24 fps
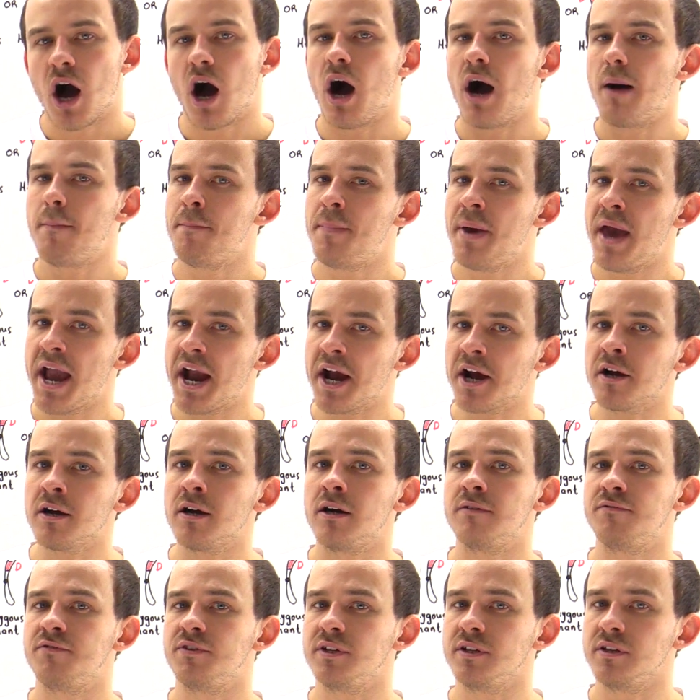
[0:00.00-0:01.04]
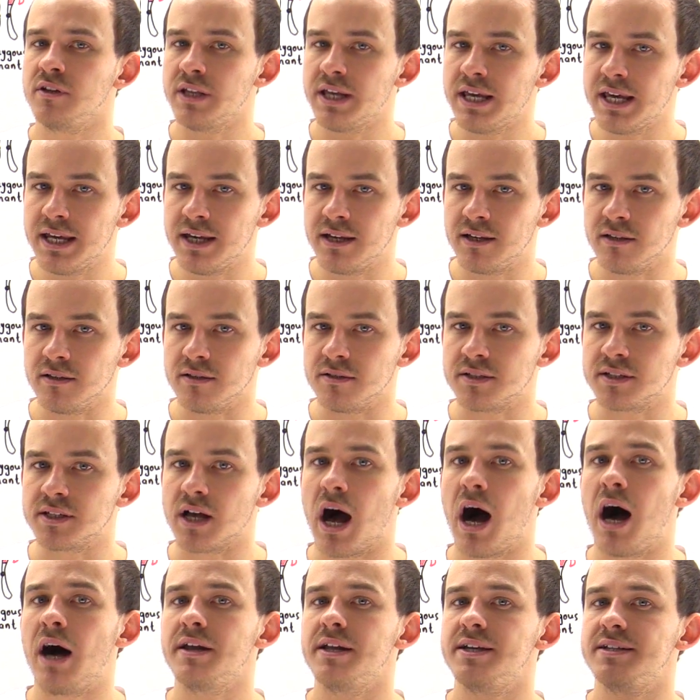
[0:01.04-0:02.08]
a pair of alleles
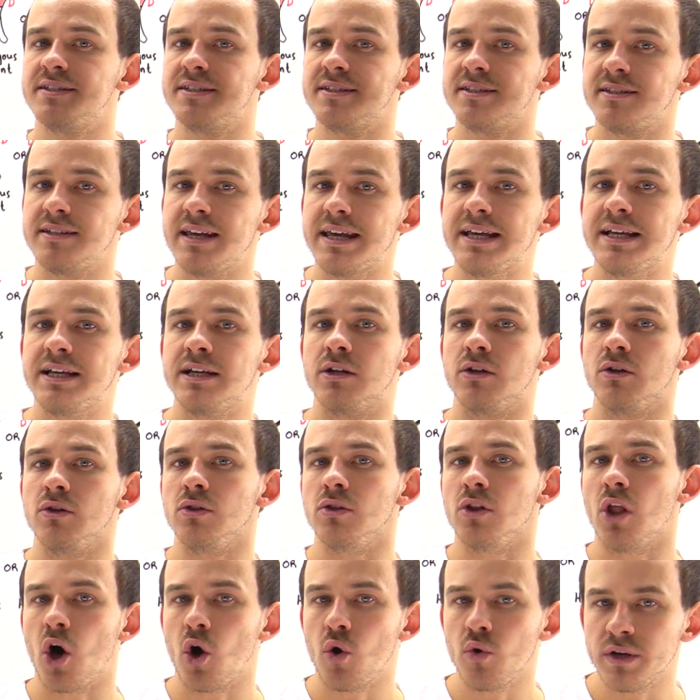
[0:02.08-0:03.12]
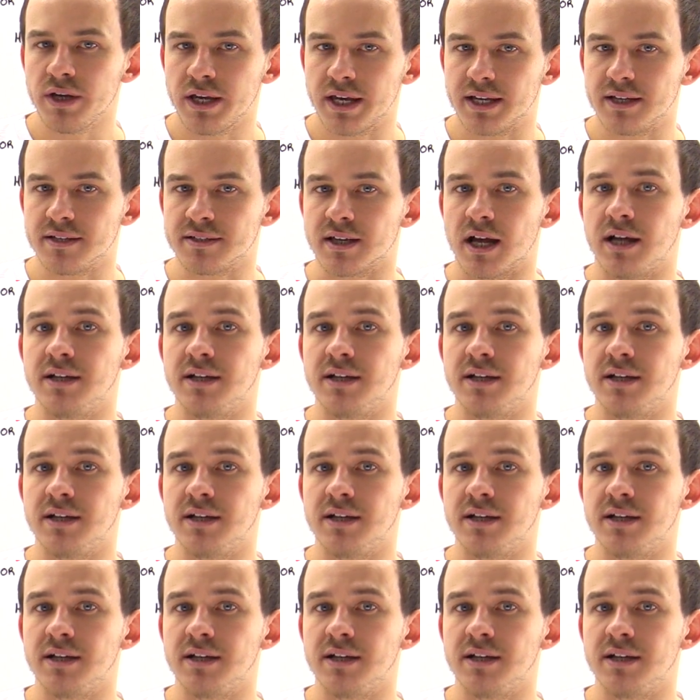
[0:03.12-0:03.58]
on a single locus